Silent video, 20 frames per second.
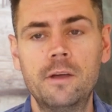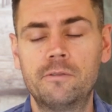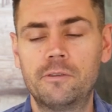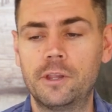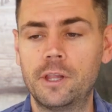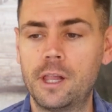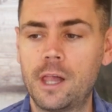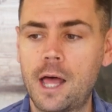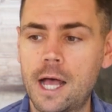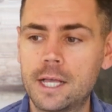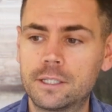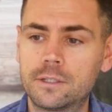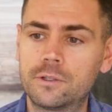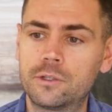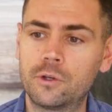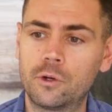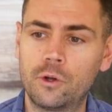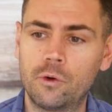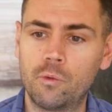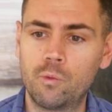For the
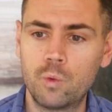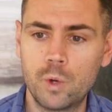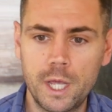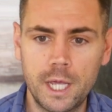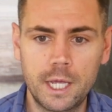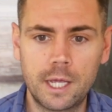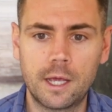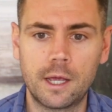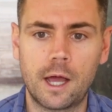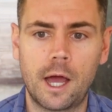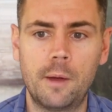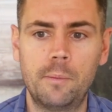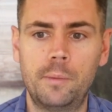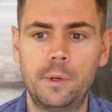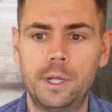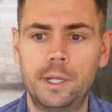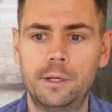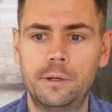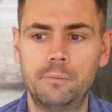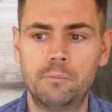last sort of week, I've
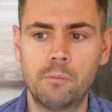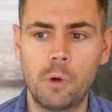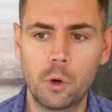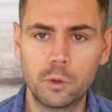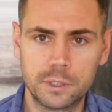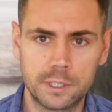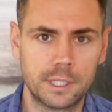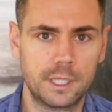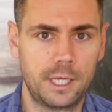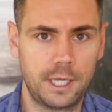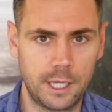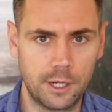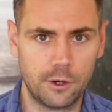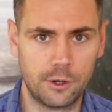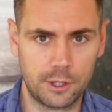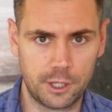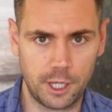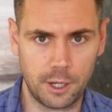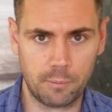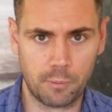been mostly
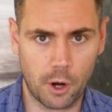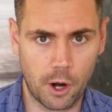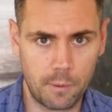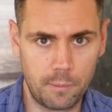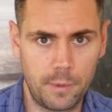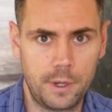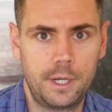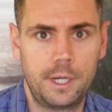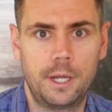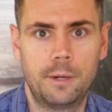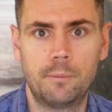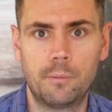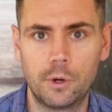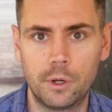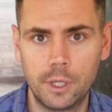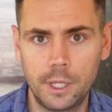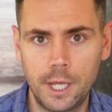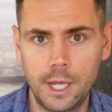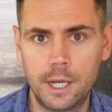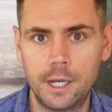here at the apartment in
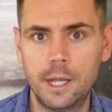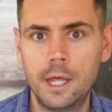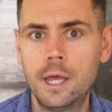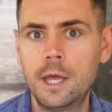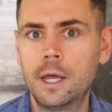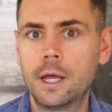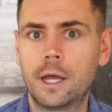Berlin,